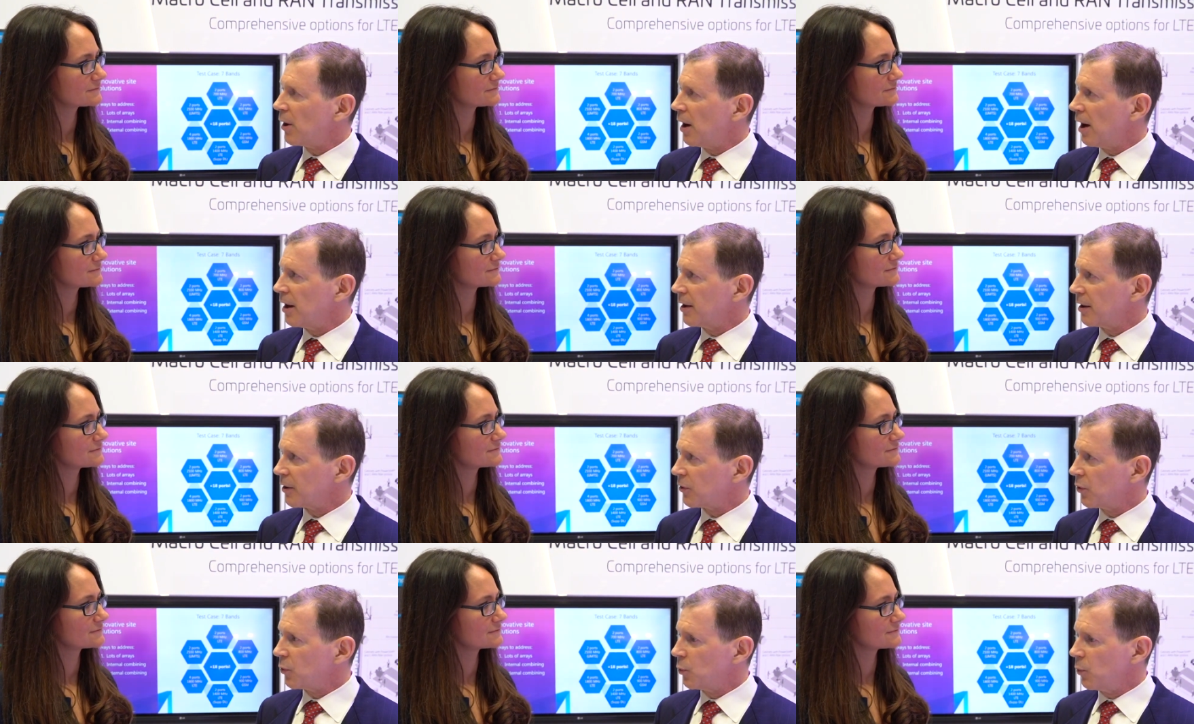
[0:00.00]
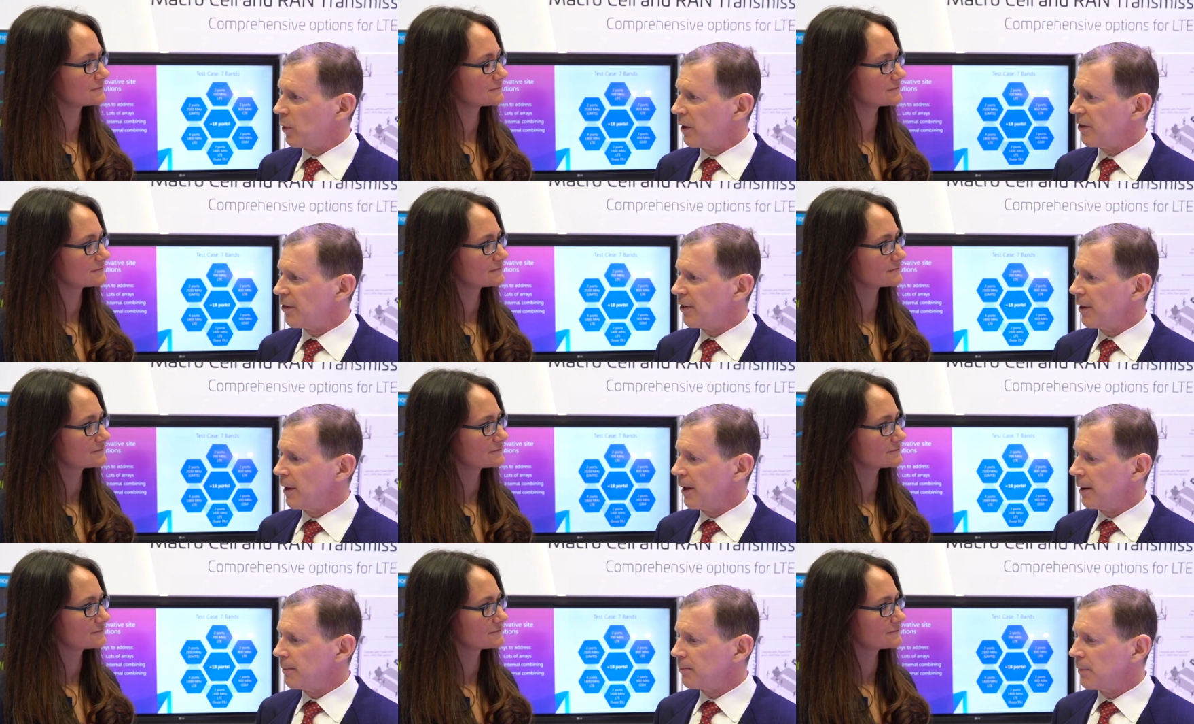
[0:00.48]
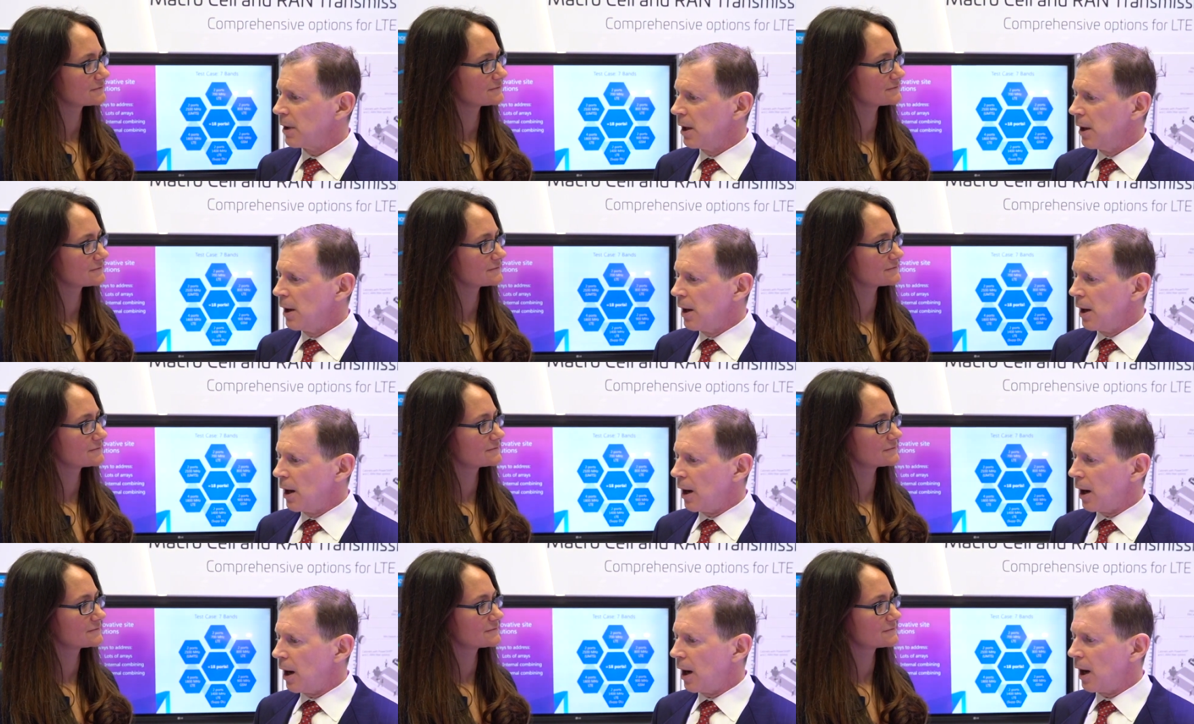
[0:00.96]
Speaker 1: products with them,
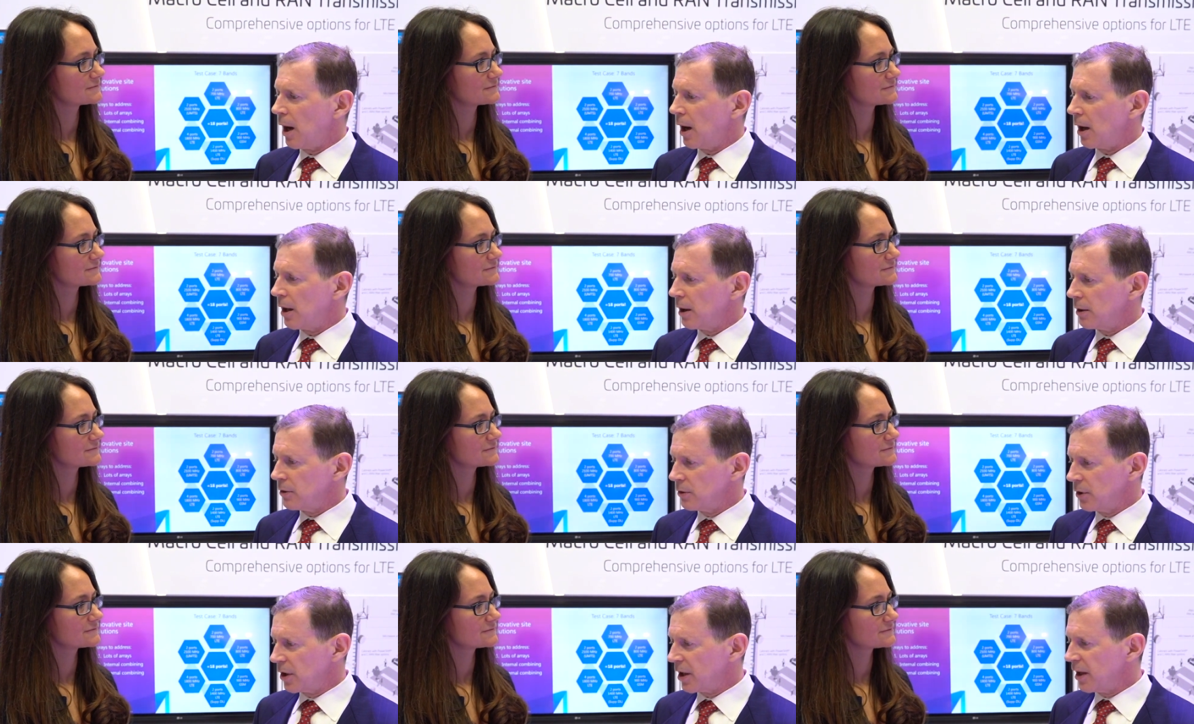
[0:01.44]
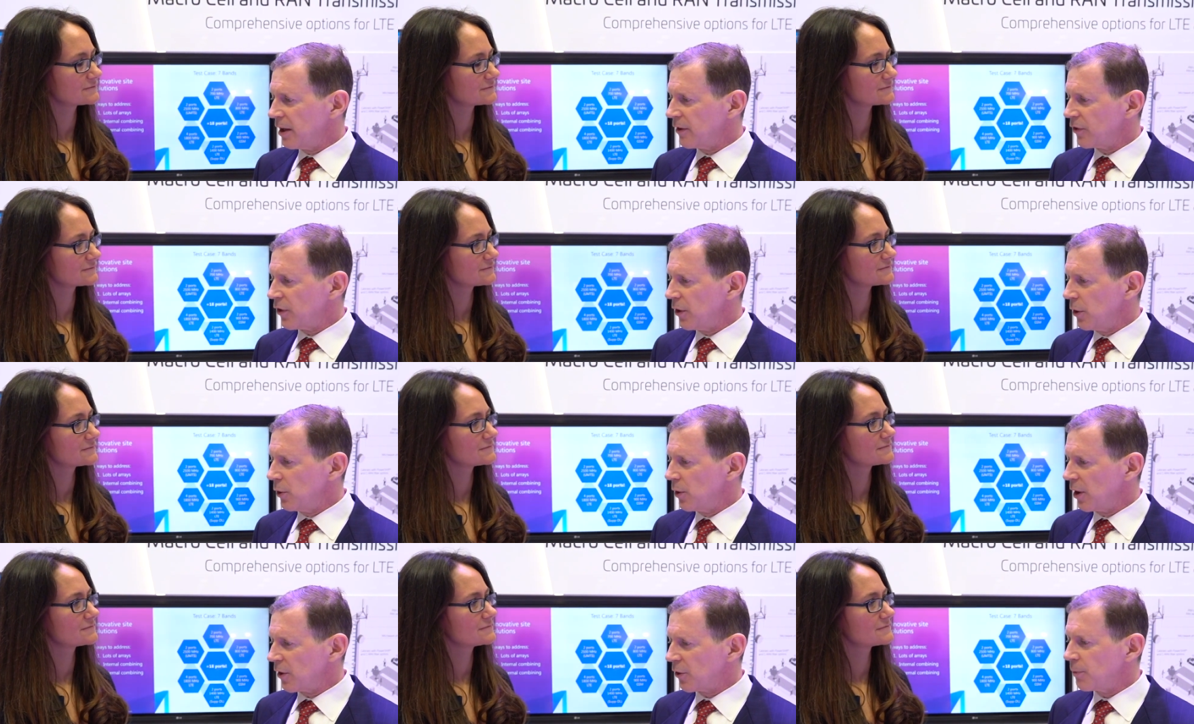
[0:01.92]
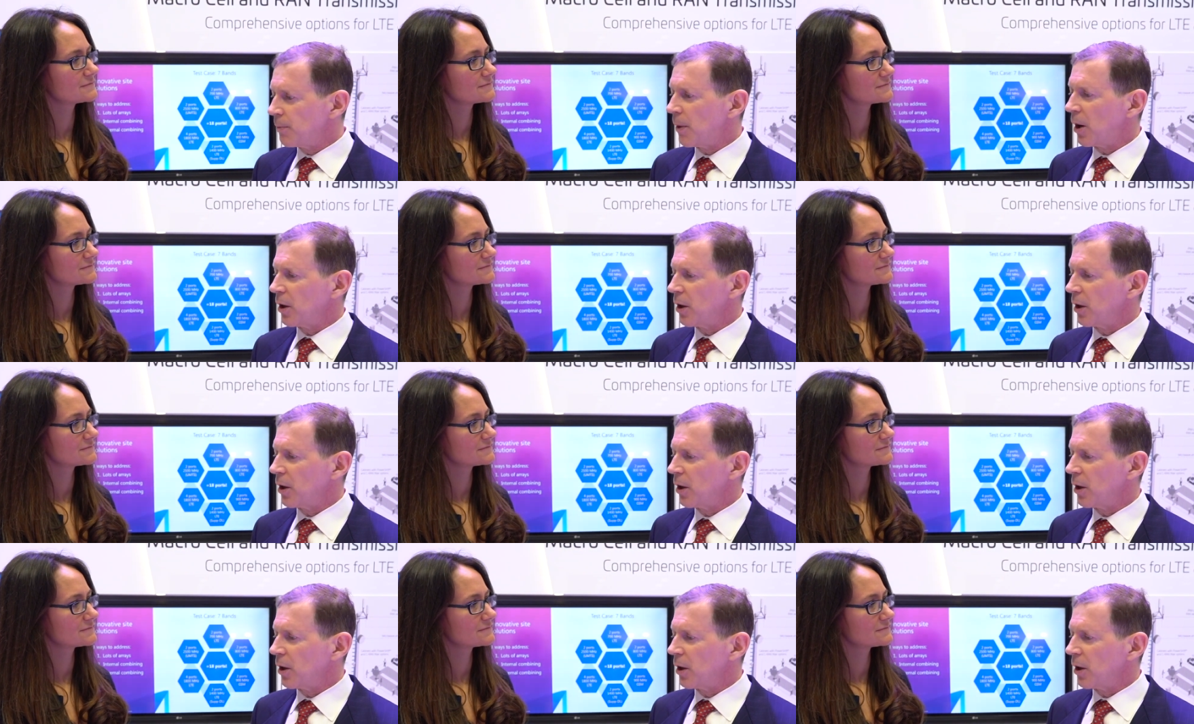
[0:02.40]
uh, looking at the US